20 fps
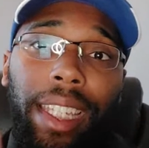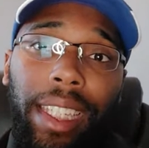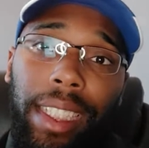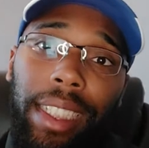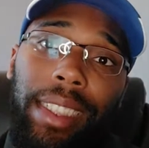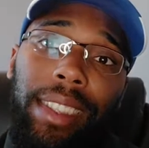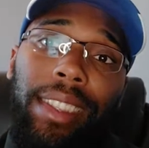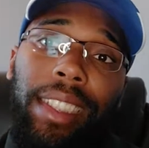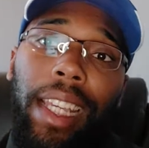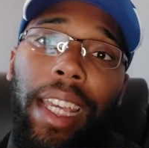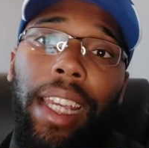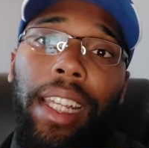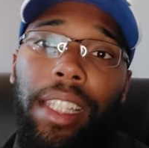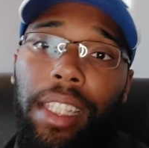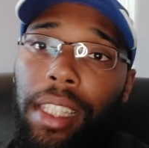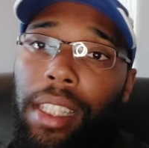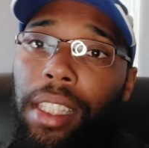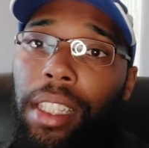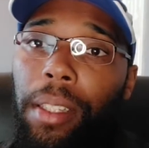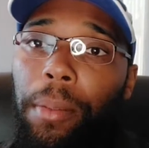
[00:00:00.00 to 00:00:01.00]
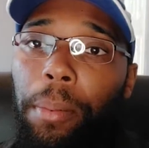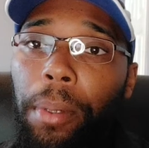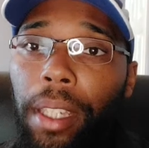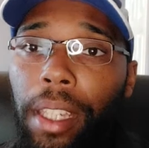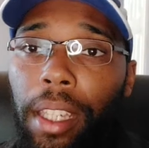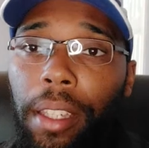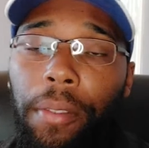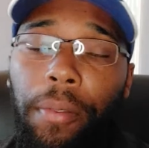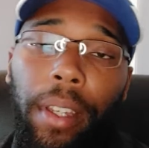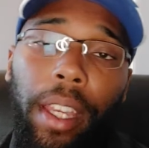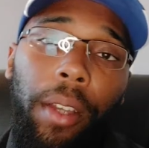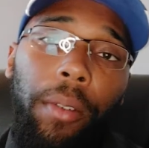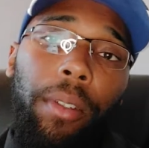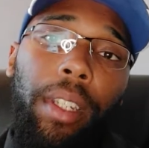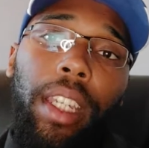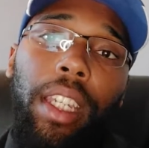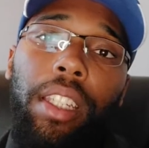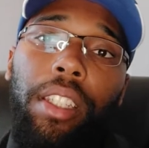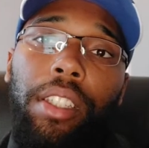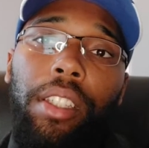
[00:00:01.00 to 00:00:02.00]
is SCP
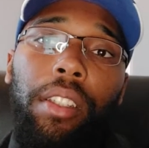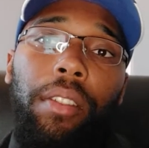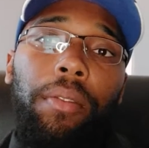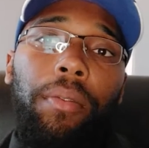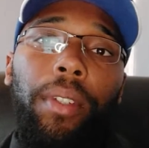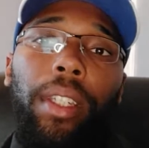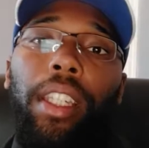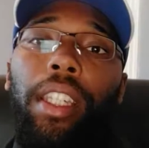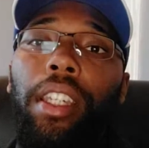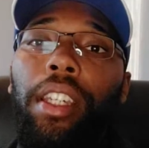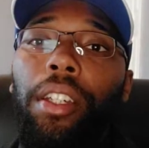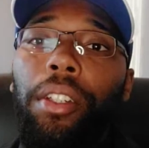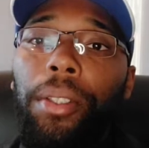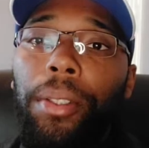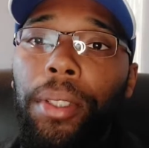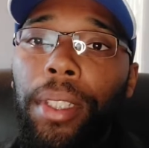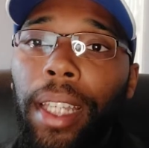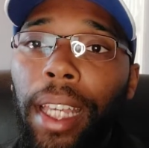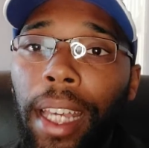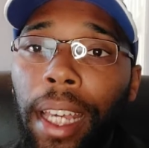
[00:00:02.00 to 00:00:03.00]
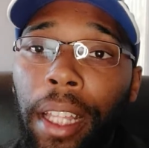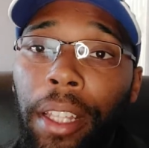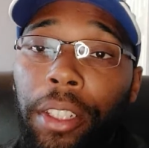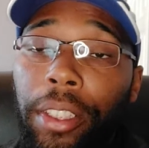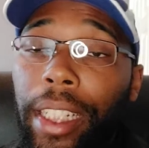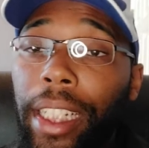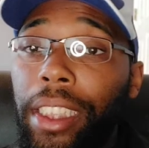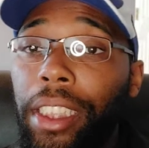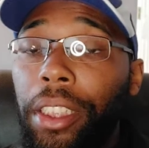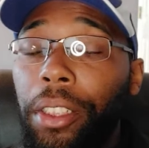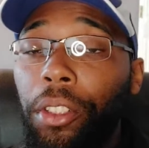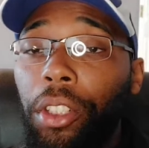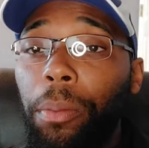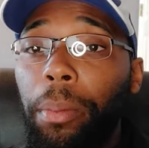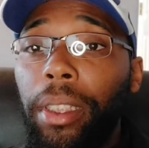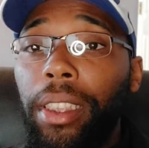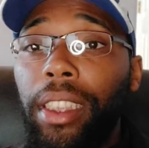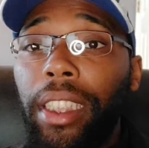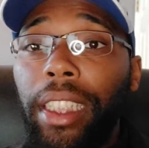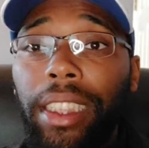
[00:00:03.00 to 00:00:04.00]
Foundation videos. There's actually going
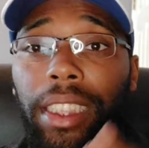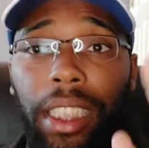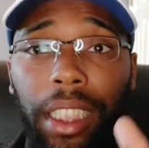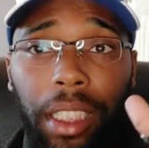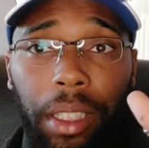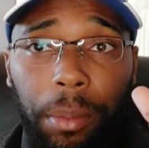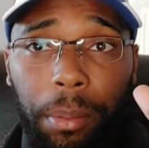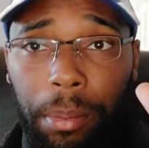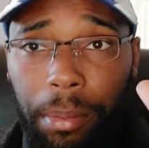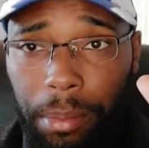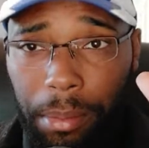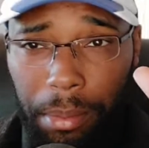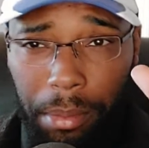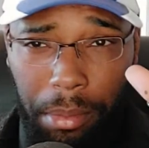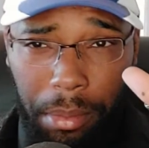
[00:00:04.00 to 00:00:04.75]
to be 6 of them.